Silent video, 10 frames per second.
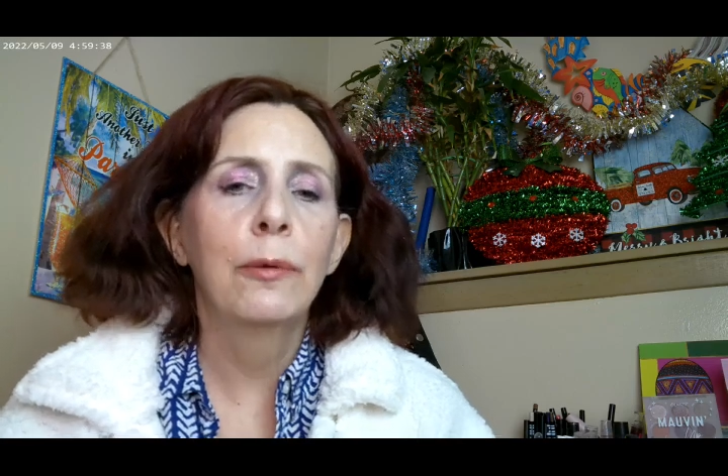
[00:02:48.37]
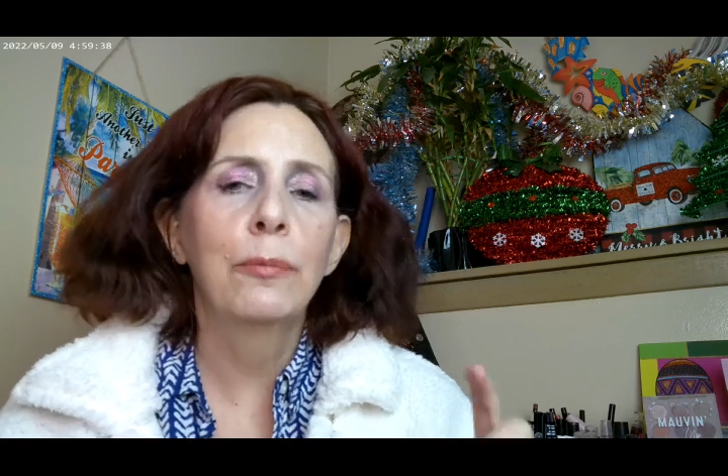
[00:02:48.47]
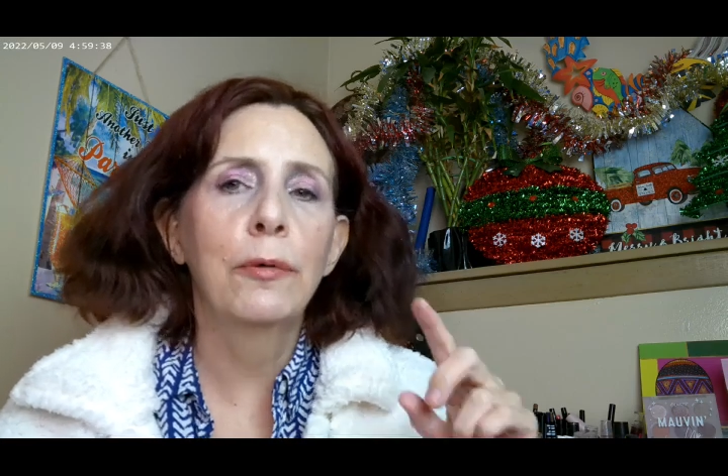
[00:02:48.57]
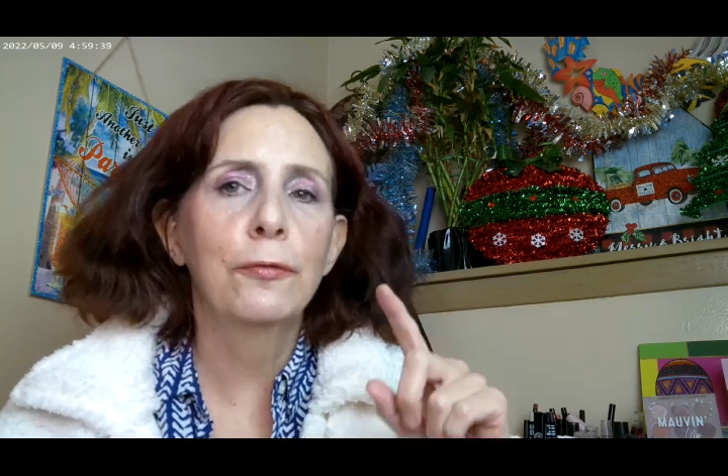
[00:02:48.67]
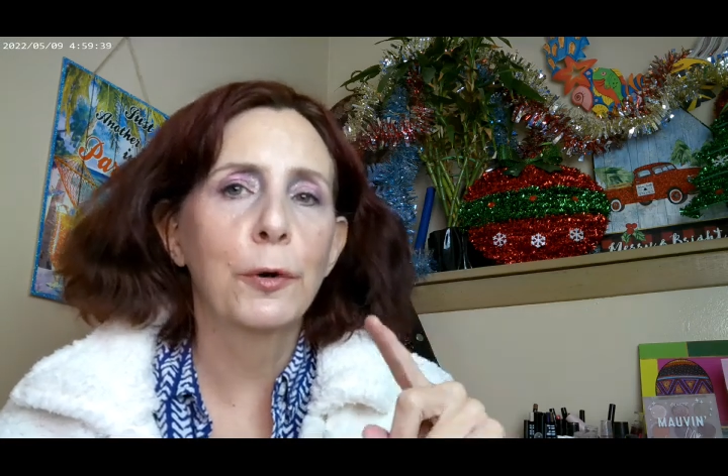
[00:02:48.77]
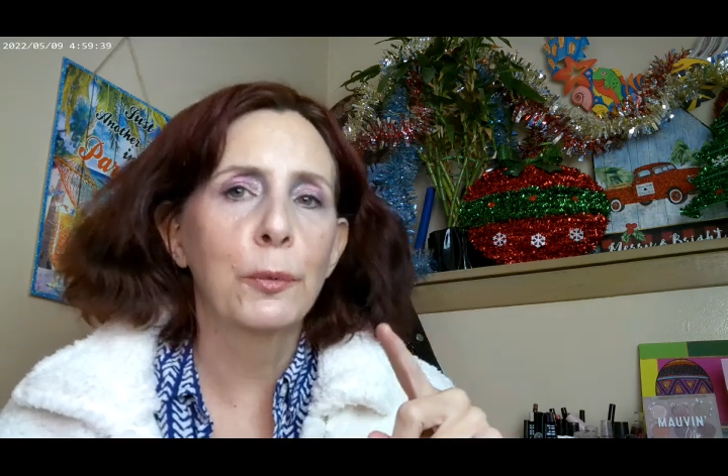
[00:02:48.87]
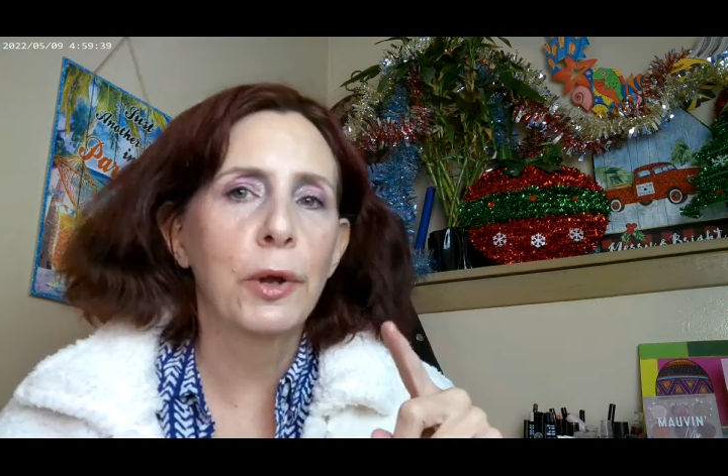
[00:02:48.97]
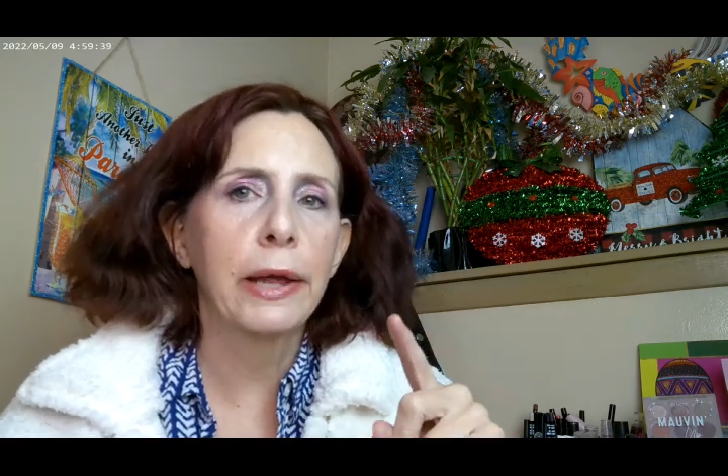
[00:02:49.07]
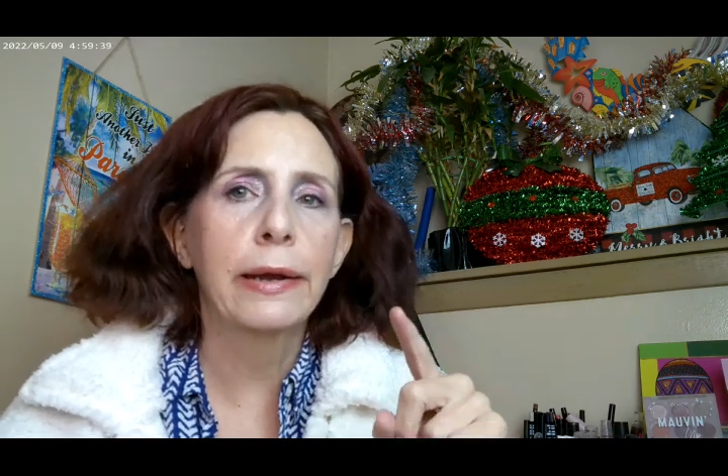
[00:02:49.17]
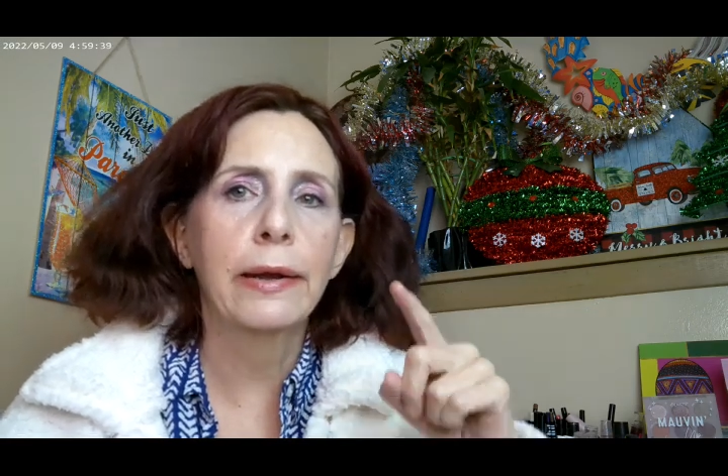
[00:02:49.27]
And before
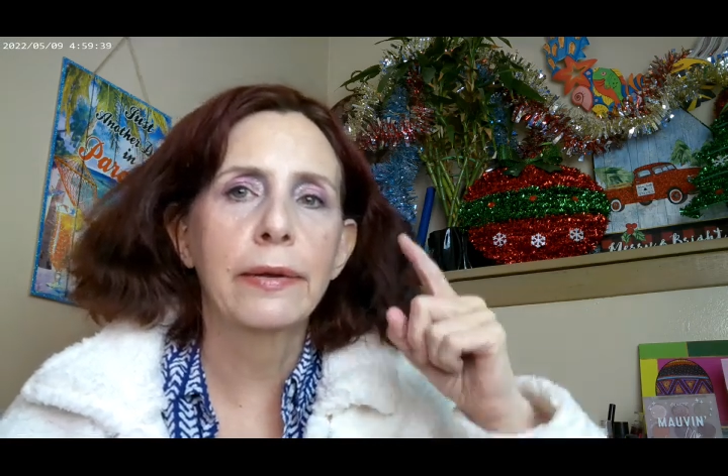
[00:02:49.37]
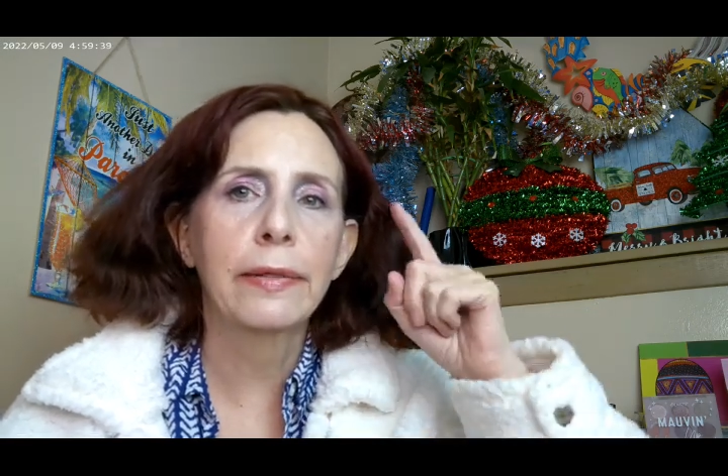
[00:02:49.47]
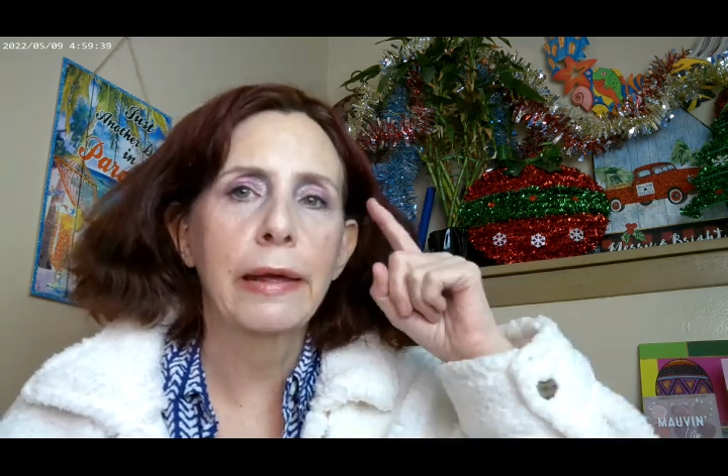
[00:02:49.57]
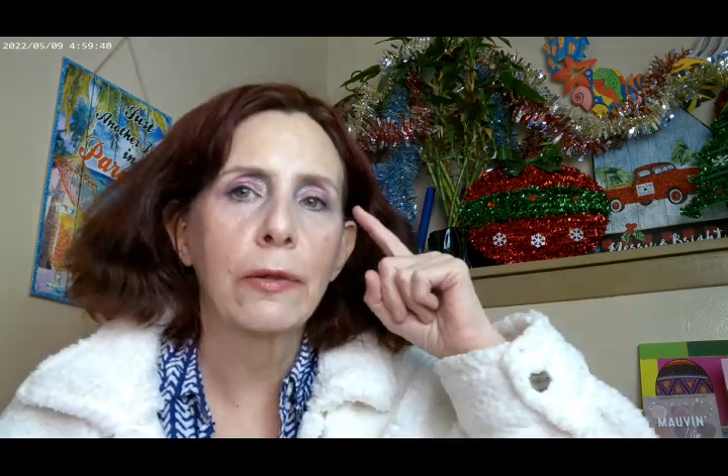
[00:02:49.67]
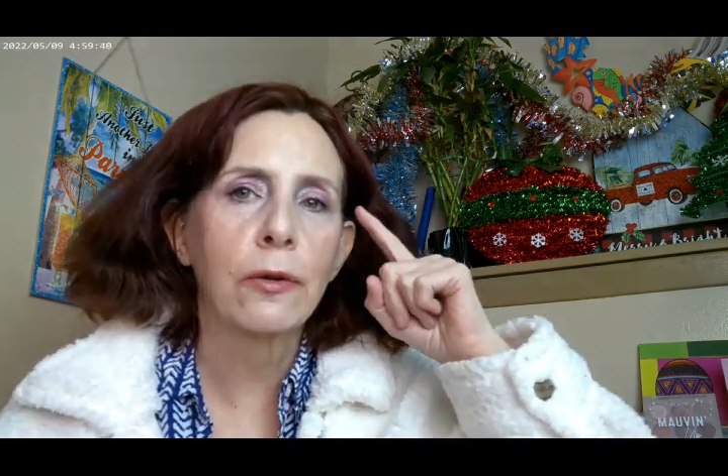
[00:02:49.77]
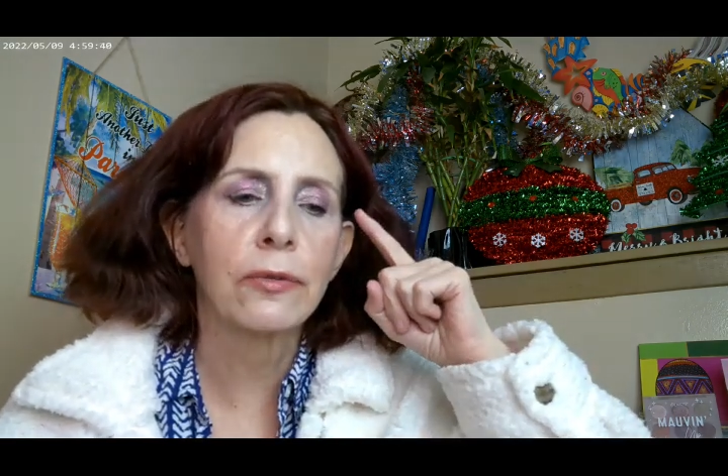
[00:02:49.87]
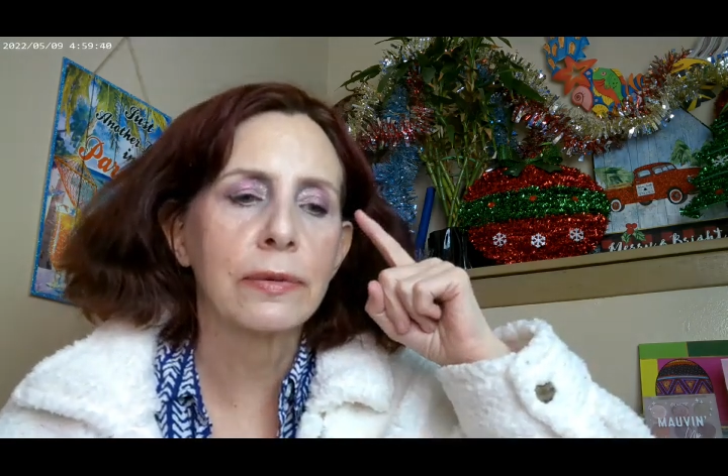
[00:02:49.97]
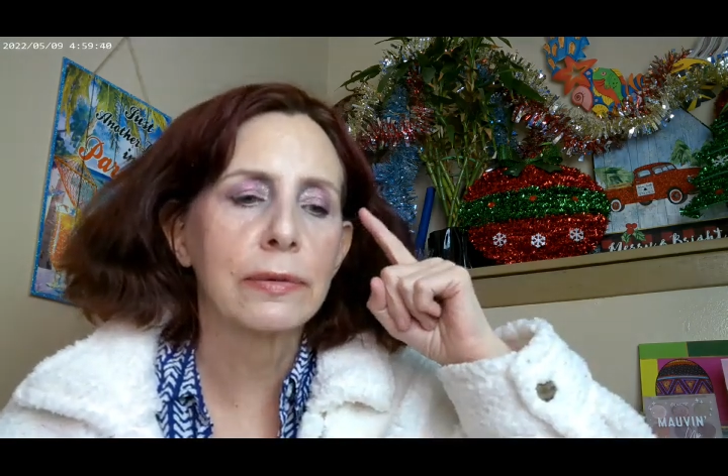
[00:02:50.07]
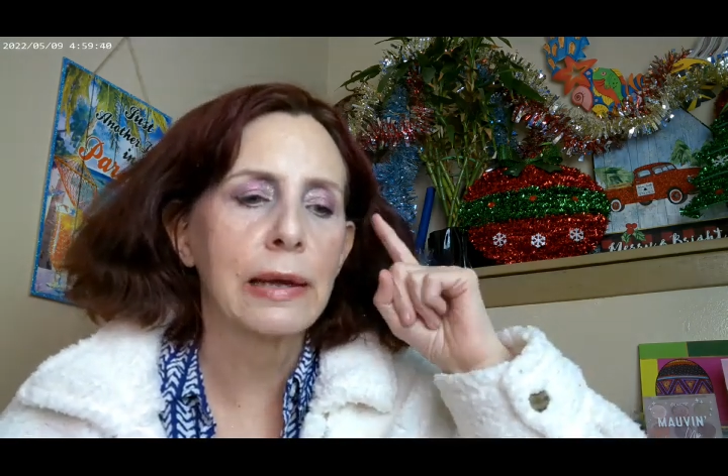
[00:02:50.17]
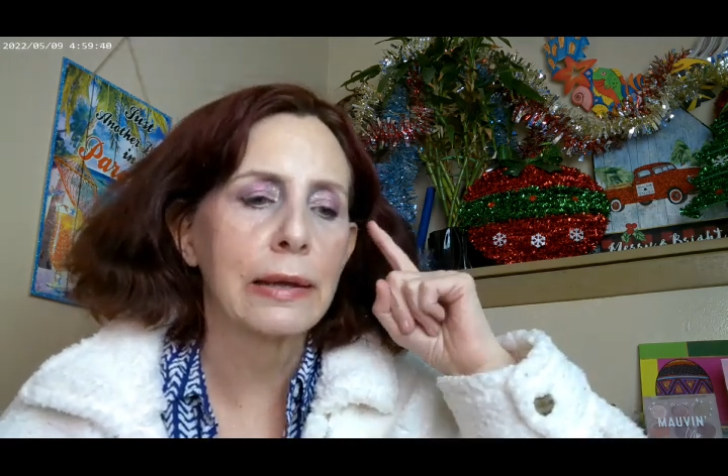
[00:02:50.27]
we get into the other
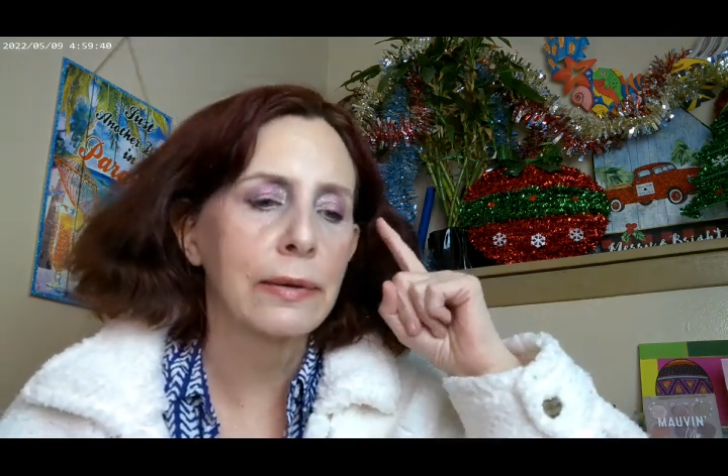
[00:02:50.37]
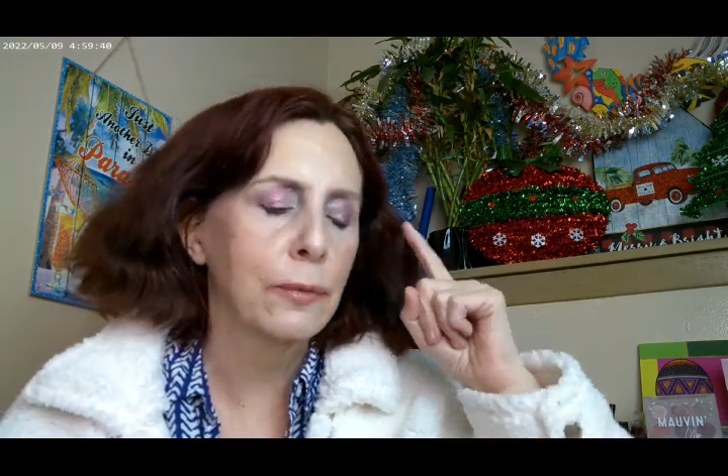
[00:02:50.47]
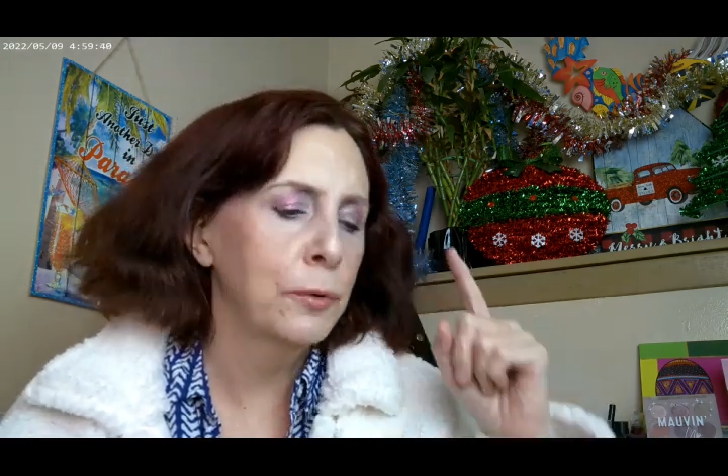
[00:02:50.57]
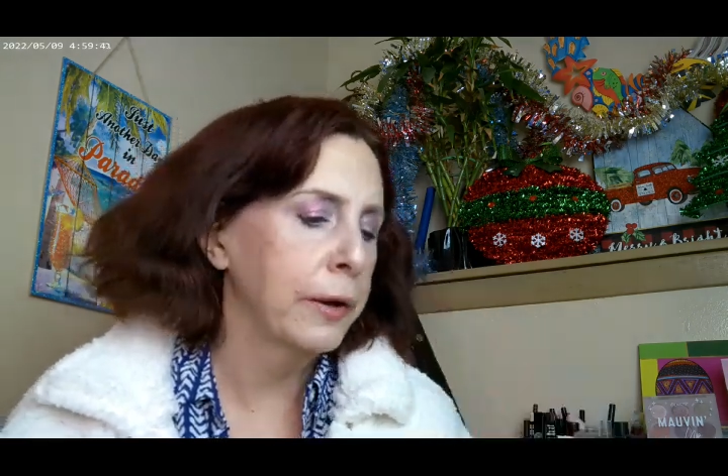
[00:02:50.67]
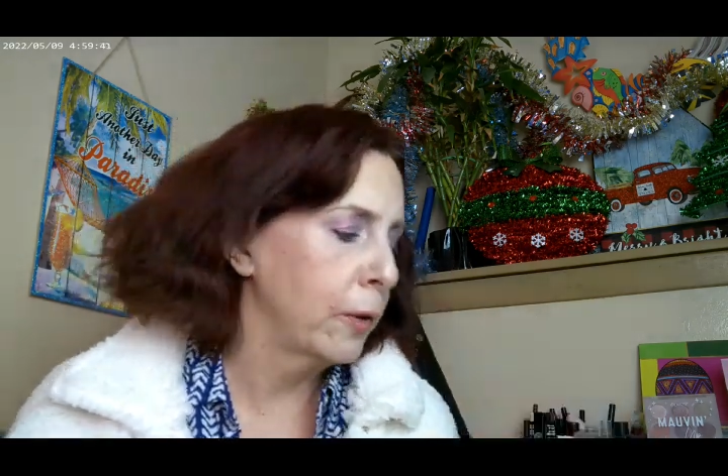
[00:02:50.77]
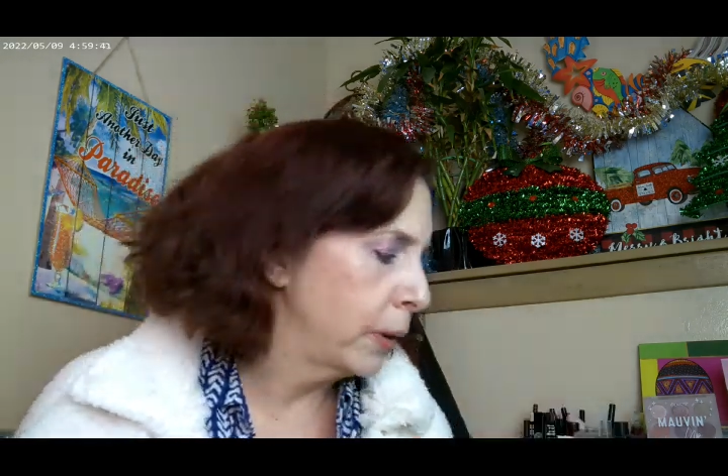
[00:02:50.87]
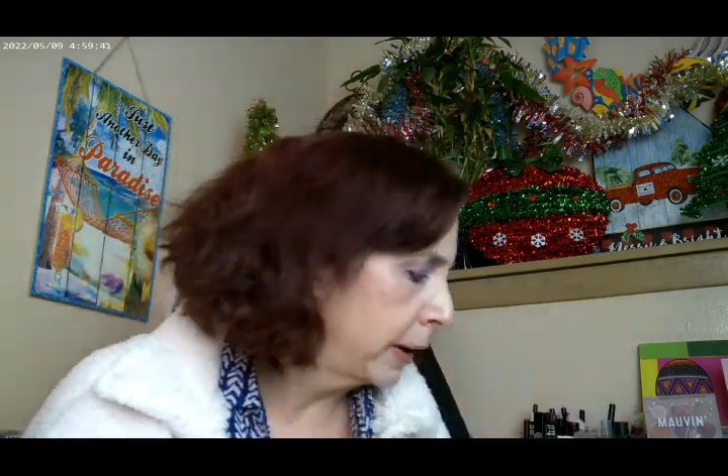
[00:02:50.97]
sets, I'm going to go